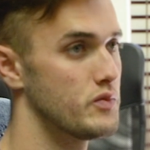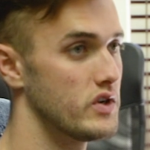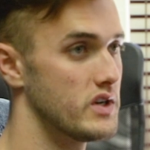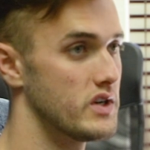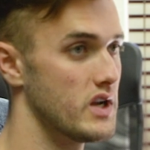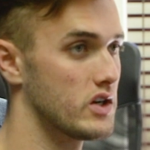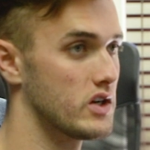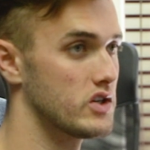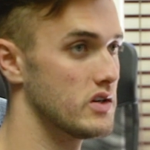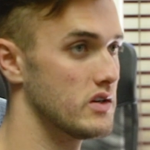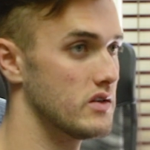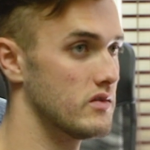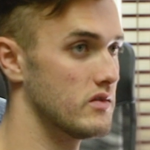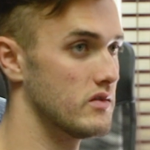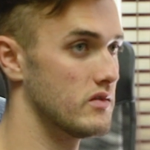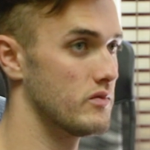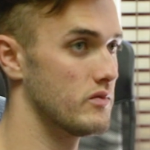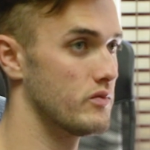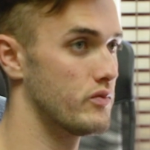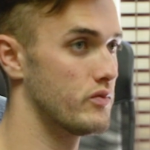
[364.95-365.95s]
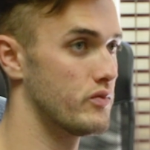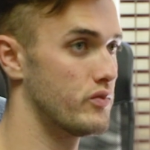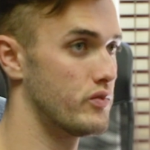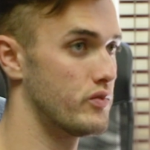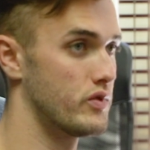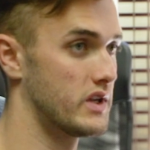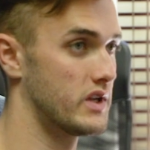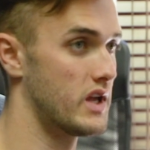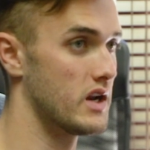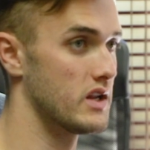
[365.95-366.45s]
production
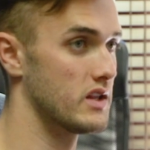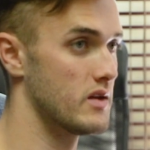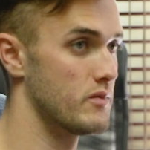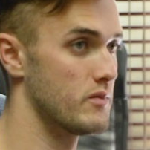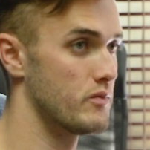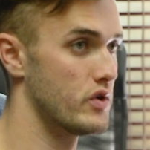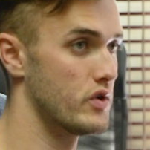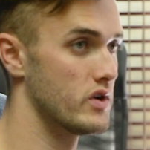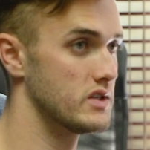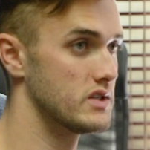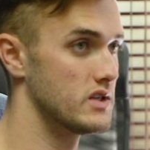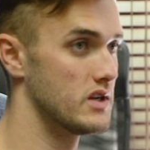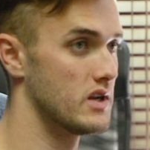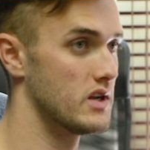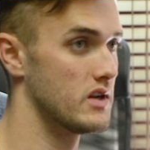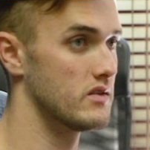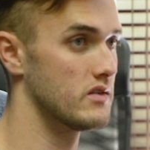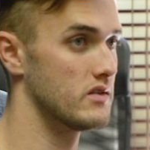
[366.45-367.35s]
getting them printed and